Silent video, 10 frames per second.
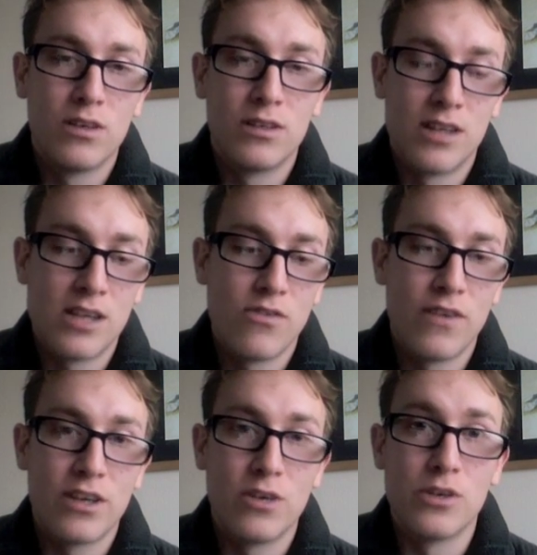that's not
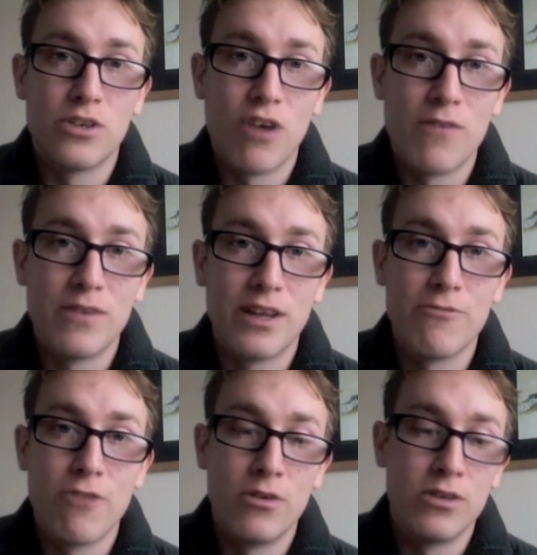very good when you're driving down the
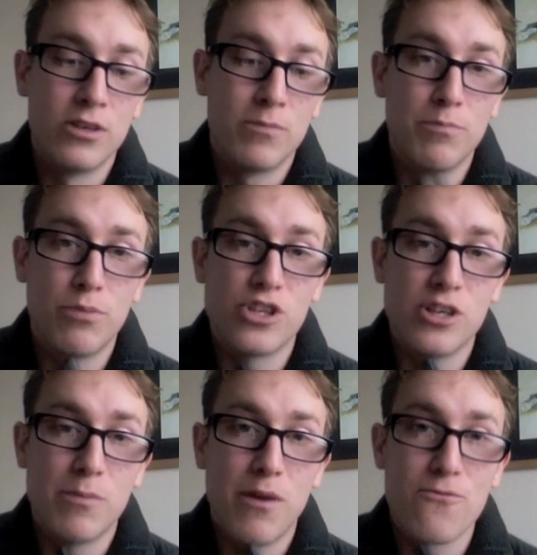road and you're pushing
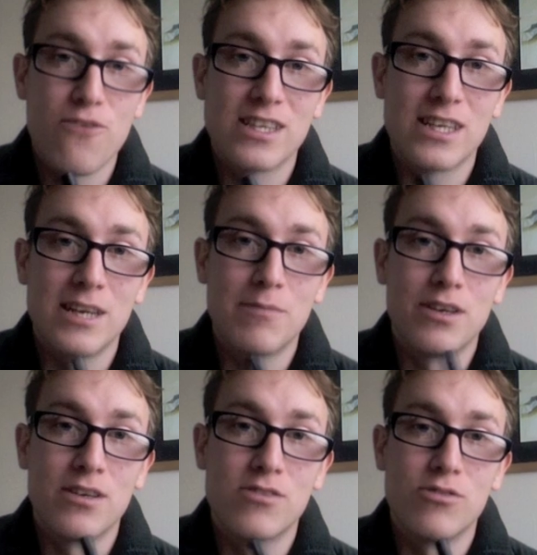your button frantically
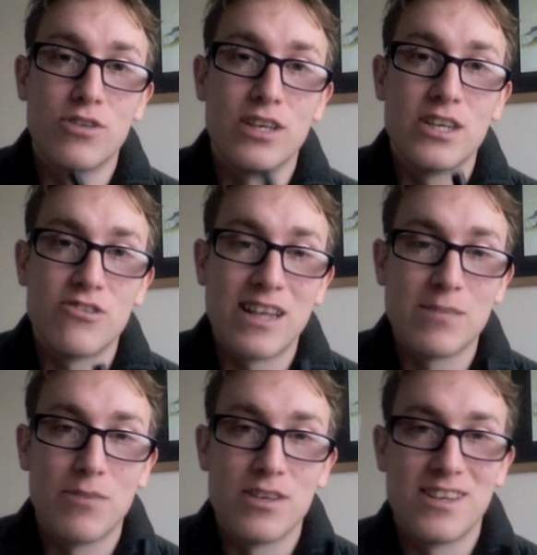because all you can hear is your
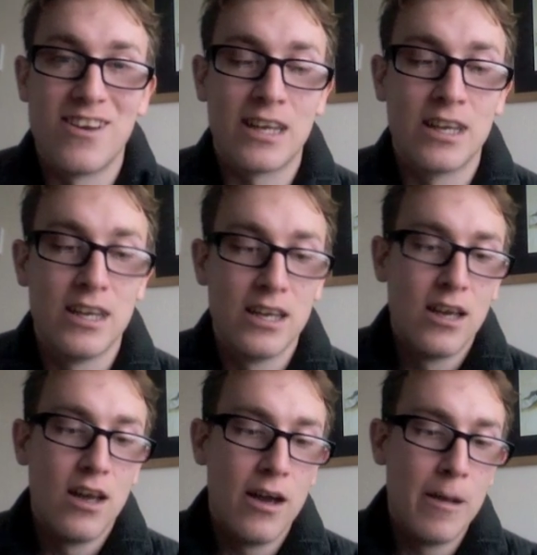atomizer dying.
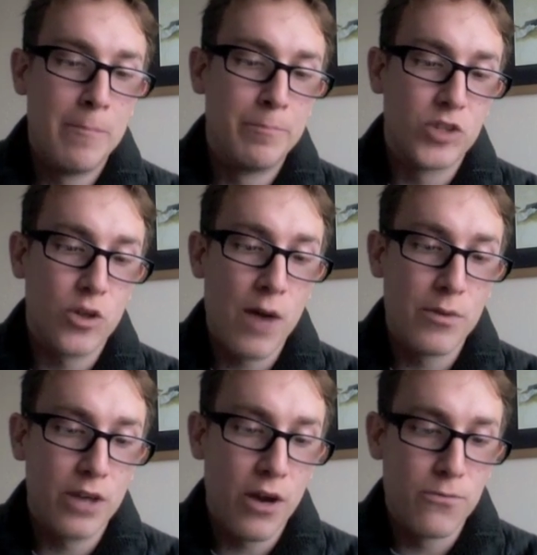So I
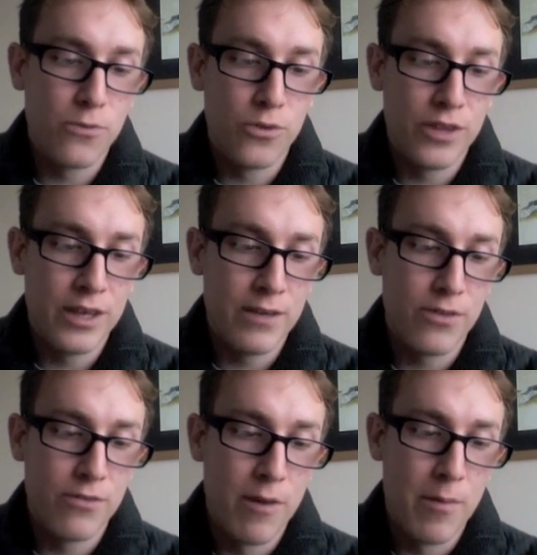would go for the
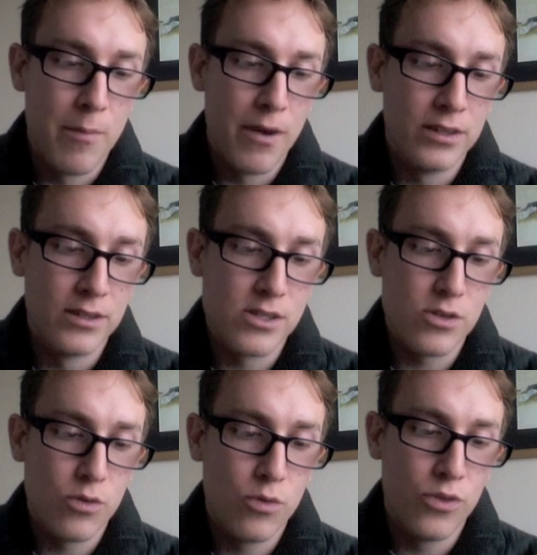rubber buttons
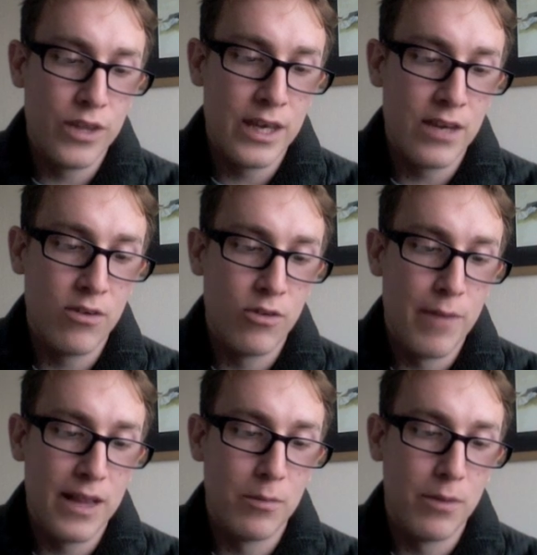or the
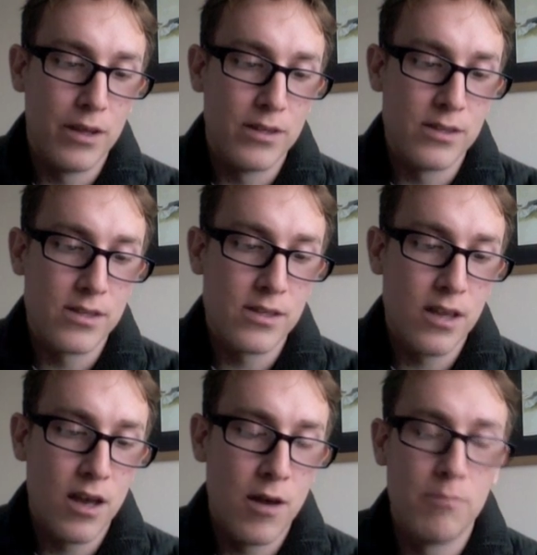metal buttons,
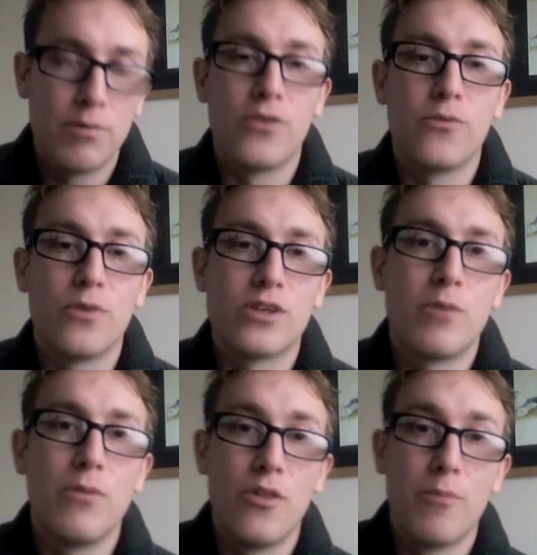both of which I'll
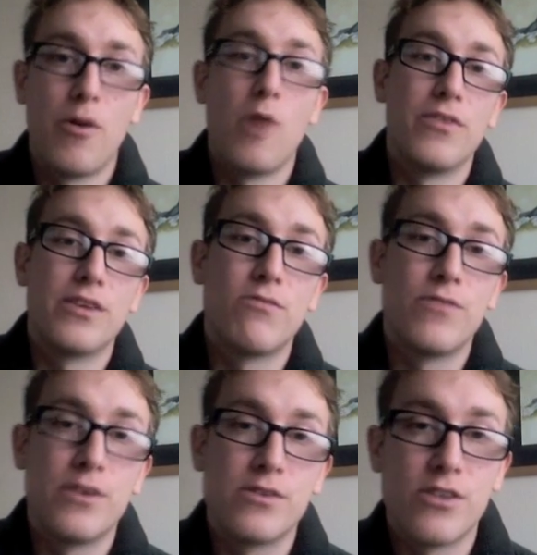put at the bottom of this
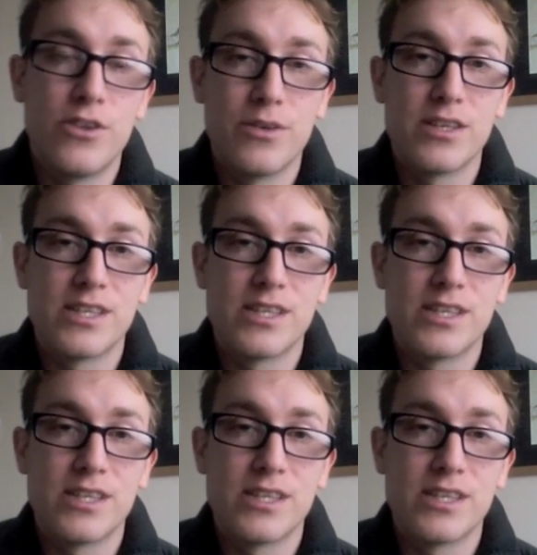review so that you can